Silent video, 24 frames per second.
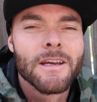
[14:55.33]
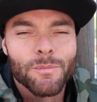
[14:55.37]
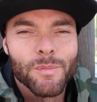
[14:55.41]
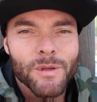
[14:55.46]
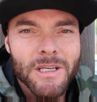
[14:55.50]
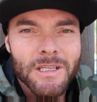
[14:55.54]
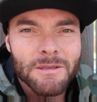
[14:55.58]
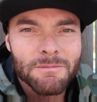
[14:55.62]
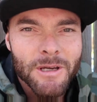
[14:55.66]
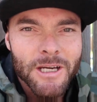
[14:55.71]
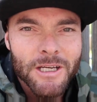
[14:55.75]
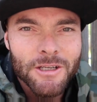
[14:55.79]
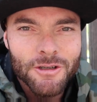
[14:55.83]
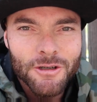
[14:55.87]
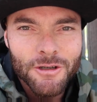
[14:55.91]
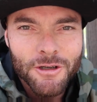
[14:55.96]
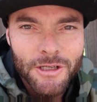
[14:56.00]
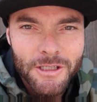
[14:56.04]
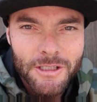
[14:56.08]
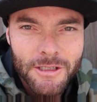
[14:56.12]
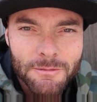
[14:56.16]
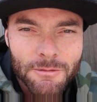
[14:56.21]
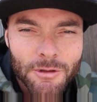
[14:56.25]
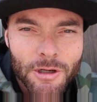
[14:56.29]
Please make sure
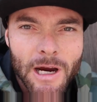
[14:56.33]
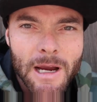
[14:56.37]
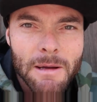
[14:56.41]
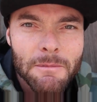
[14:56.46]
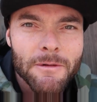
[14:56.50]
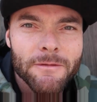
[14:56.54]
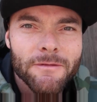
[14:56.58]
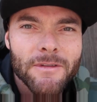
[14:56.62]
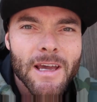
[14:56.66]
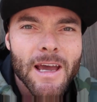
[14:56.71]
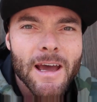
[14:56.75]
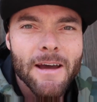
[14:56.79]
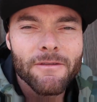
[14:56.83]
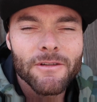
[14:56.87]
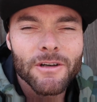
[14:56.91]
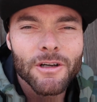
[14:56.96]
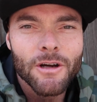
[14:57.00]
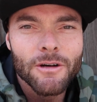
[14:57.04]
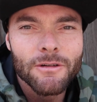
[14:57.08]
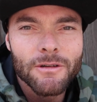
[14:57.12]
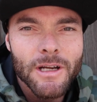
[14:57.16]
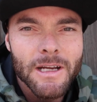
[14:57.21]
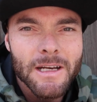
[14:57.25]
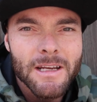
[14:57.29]
you subscribe if you haven't
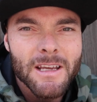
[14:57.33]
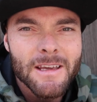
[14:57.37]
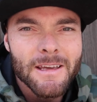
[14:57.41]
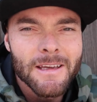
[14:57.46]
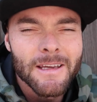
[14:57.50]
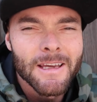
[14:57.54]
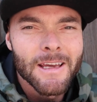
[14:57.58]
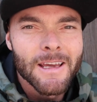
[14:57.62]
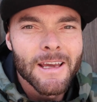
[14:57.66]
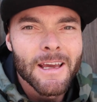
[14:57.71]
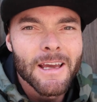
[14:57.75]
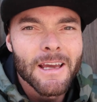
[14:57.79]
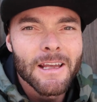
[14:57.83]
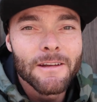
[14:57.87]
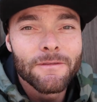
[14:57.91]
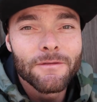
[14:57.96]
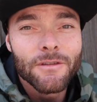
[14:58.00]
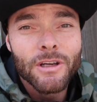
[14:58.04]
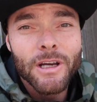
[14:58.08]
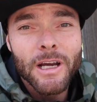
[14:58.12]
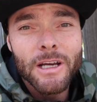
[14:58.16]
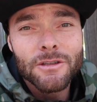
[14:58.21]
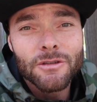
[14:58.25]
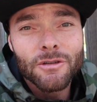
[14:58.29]
already. And
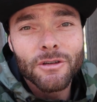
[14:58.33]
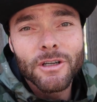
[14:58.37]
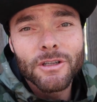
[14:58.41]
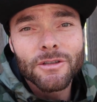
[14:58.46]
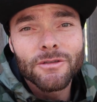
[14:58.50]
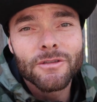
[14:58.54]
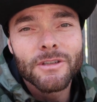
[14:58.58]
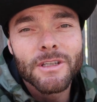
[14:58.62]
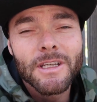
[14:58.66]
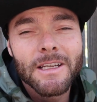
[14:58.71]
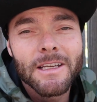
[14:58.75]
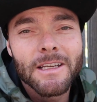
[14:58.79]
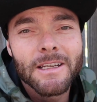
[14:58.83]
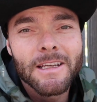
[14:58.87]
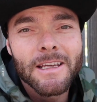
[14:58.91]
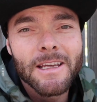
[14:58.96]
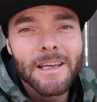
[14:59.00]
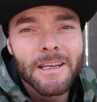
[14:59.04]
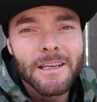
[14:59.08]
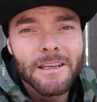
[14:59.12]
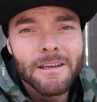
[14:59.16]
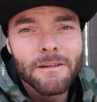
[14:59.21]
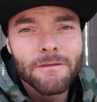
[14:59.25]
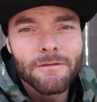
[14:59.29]
if you guys are interested in
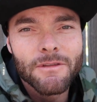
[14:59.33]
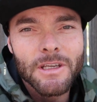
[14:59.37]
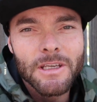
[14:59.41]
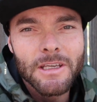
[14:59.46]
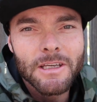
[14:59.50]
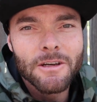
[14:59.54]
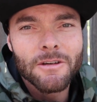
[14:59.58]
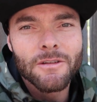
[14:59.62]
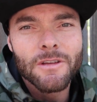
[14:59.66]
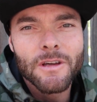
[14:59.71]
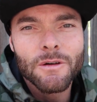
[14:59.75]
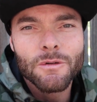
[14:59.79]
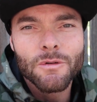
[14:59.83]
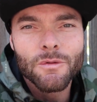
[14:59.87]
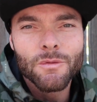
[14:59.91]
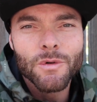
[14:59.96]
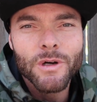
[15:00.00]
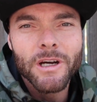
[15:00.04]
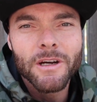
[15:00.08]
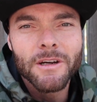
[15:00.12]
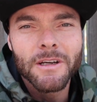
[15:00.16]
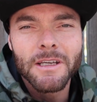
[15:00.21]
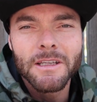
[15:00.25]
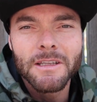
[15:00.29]
any of the gear that we're
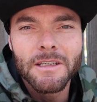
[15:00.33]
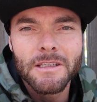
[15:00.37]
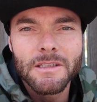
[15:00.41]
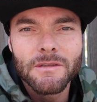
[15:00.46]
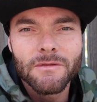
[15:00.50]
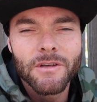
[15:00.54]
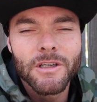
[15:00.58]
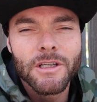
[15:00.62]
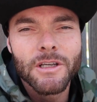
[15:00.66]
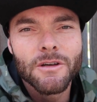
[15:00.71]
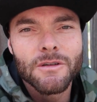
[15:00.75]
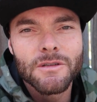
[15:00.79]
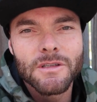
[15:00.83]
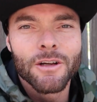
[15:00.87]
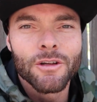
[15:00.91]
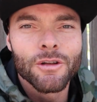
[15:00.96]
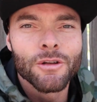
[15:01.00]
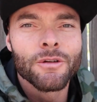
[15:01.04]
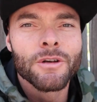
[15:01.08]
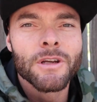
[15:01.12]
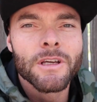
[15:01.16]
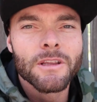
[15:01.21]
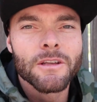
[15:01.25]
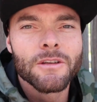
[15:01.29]
wearing in these videos,
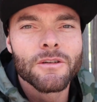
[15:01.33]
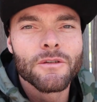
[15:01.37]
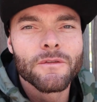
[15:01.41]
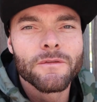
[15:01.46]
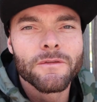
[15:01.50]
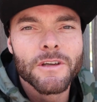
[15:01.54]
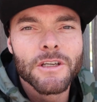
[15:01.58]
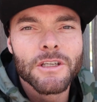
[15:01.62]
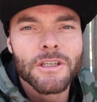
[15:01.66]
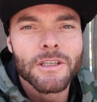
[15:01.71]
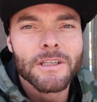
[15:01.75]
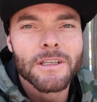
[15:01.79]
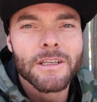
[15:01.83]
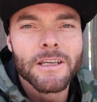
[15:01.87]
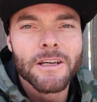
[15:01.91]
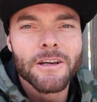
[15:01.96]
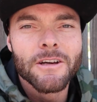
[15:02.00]
including the new fishing